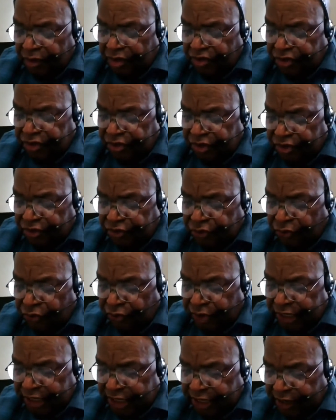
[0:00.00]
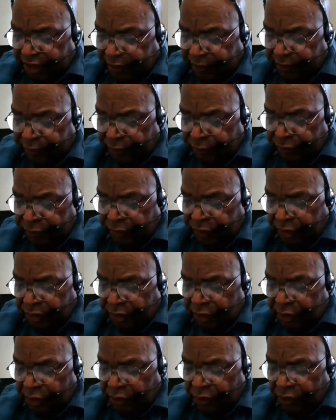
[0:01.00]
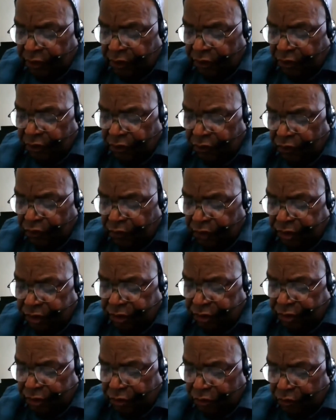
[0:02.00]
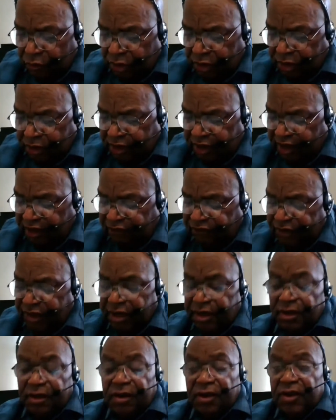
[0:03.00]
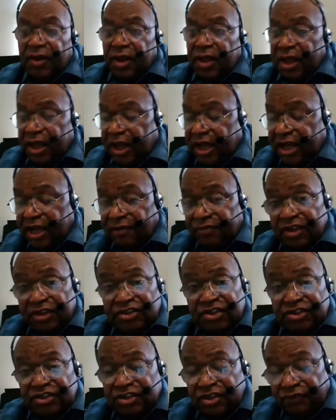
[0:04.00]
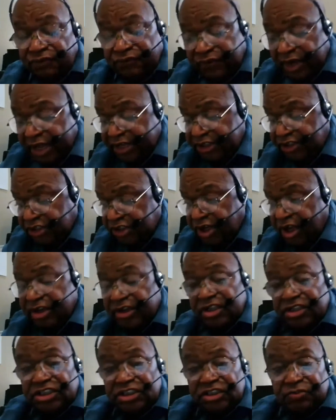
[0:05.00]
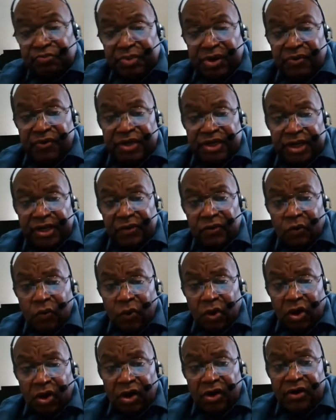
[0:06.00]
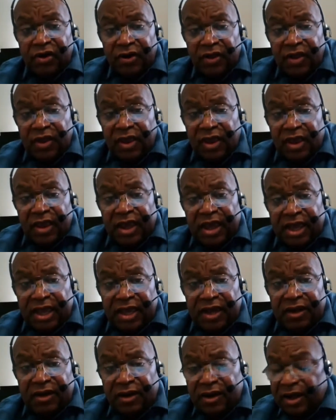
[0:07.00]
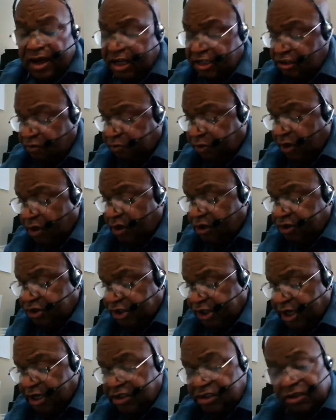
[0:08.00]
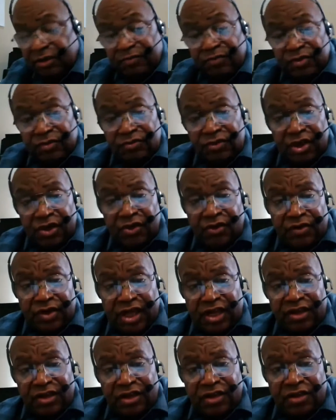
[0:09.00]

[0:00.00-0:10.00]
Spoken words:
This is greed, with David. This is the flesh and the spirit at war. And as Paul said, that